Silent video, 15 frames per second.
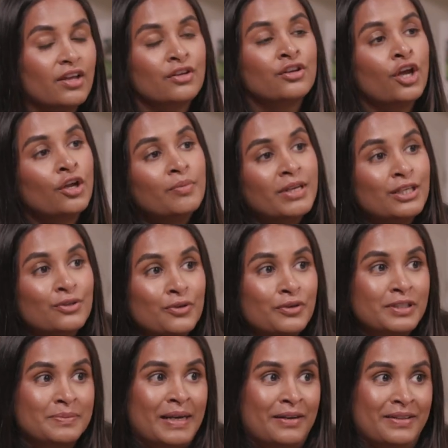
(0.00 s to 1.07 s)
nobody
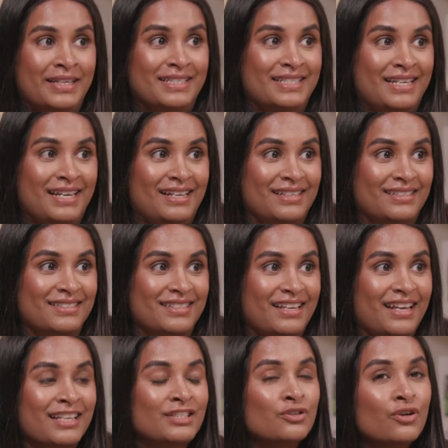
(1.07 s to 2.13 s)
talks about these things.
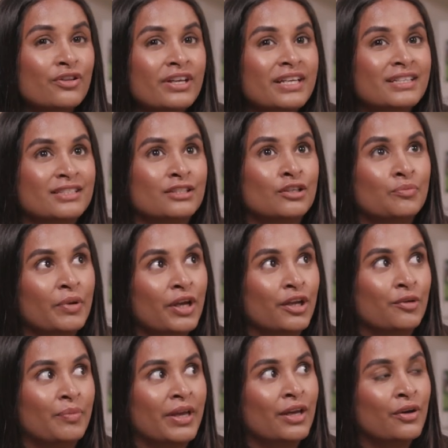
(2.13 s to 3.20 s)
It's not that it's
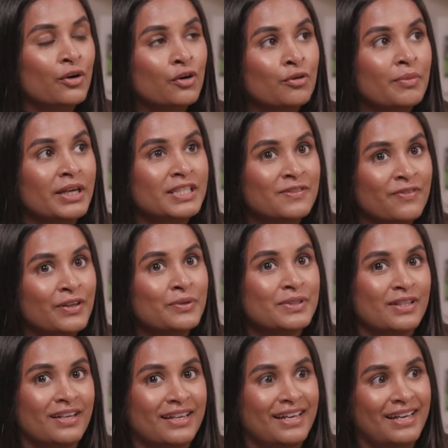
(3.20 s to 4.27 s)
taboo, but it almost
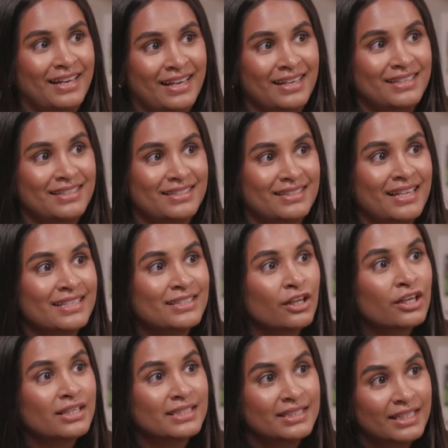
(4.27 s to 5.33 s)
feels like it is. There's
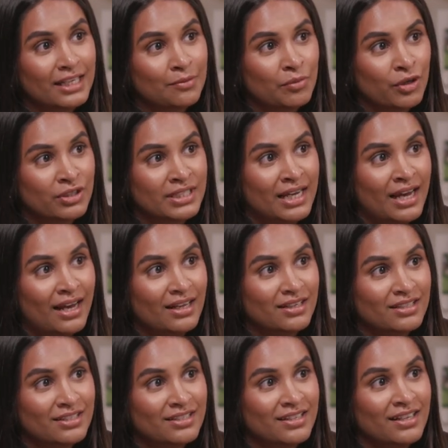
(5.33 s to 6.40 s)
like a stigma
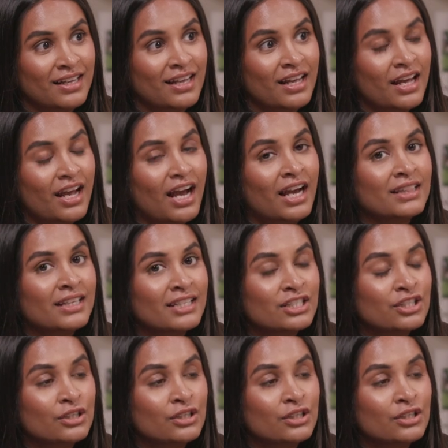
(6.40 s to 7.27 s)
attached. And there's